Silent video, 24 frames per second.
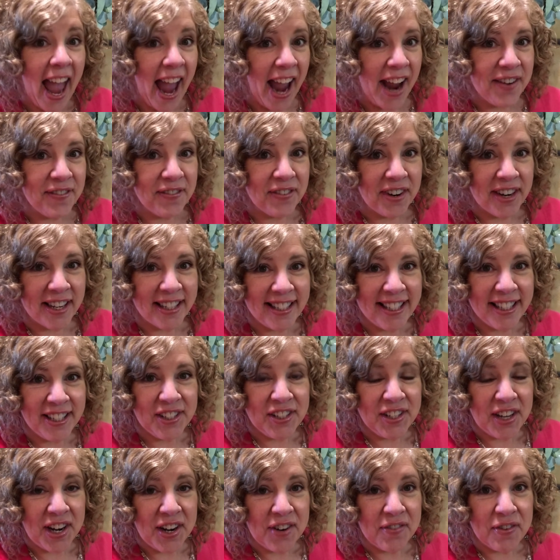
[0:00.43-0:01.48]
Hi friends,
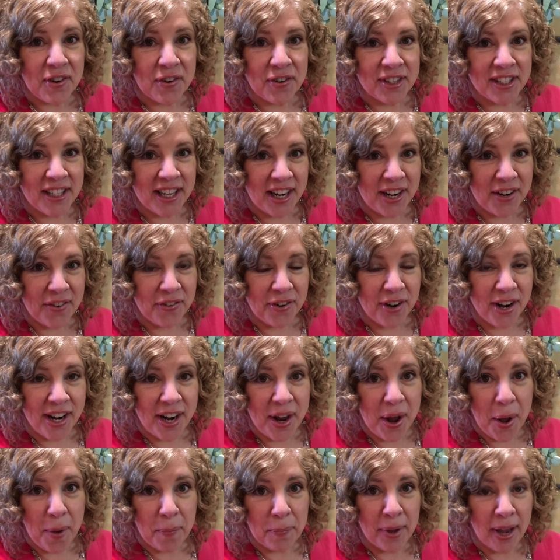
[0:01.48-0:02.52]
it's Jennifer with Jennifer
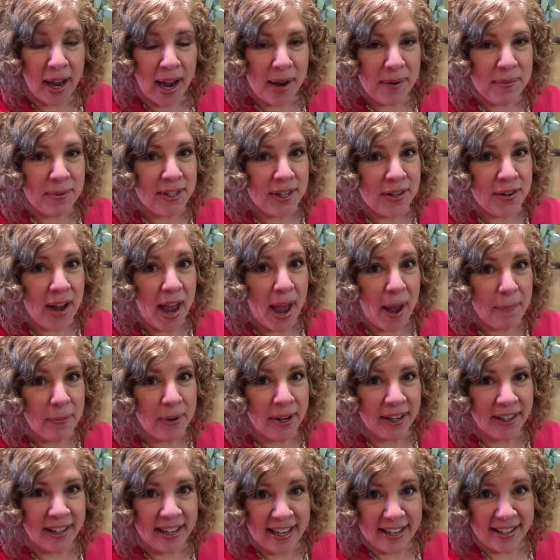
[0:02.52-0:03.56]
at Home. I'm so
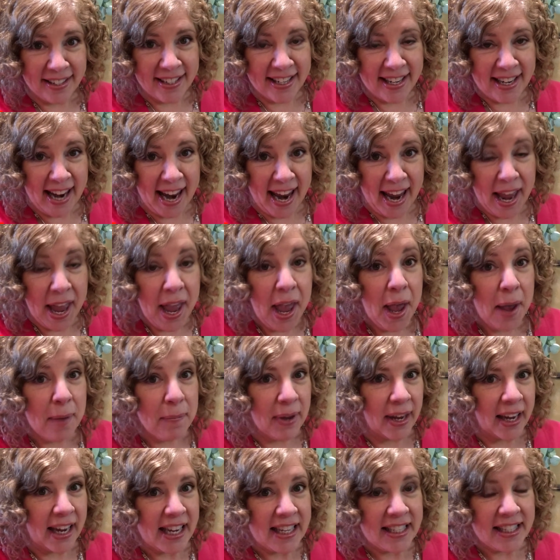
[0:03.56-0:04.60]
happy you're here today
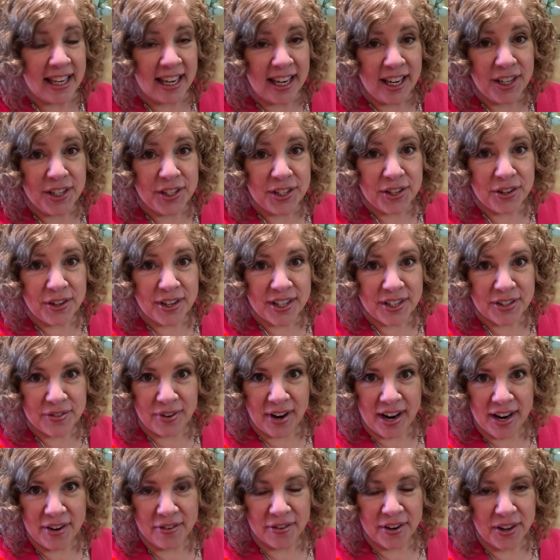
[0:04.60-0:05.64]
because Easter is
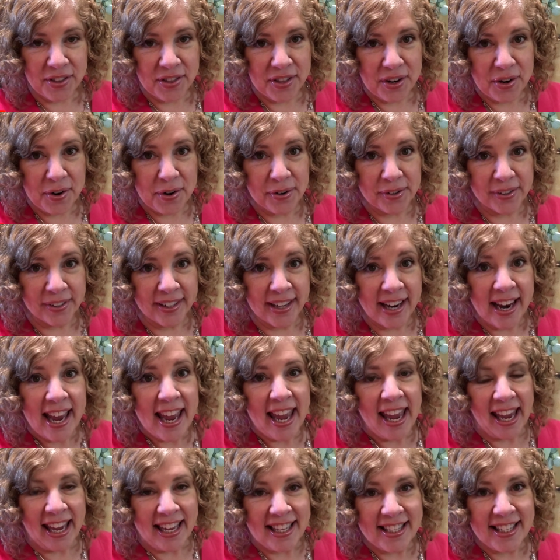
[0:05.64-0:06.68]
right around the corner
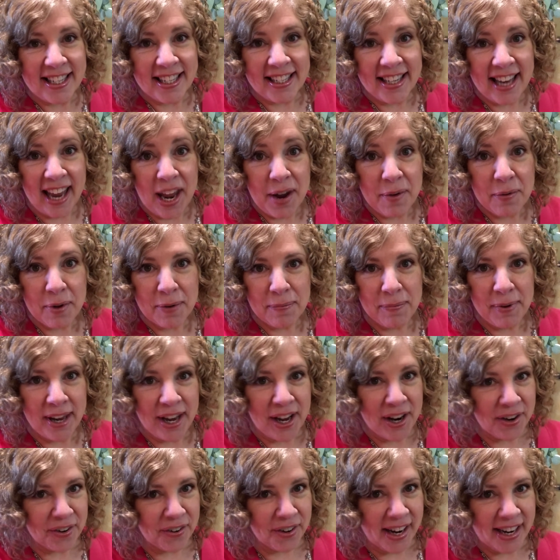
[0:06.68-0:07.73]
and today would
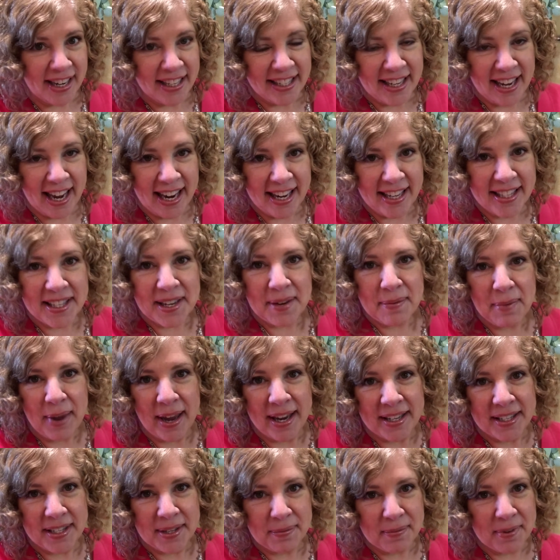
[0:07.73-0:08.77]
be a great day to
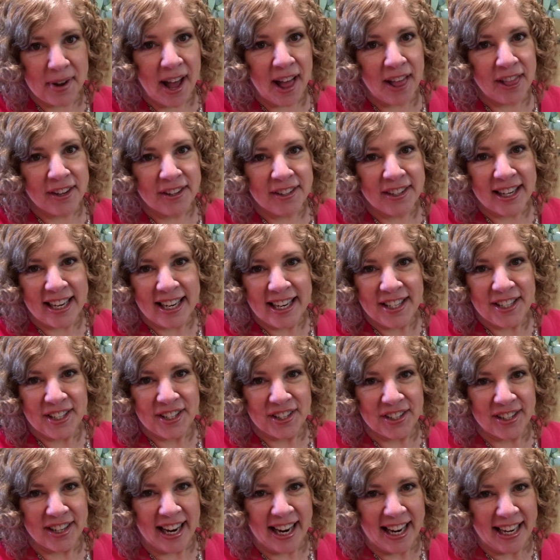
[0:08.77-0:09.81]
make some colored
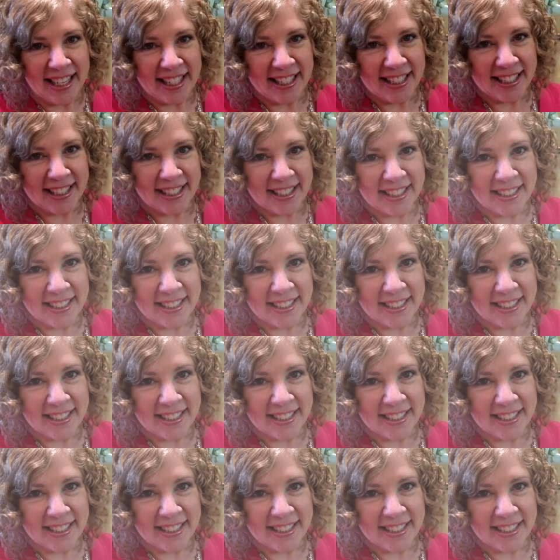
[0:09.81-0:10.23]
Easter eggs.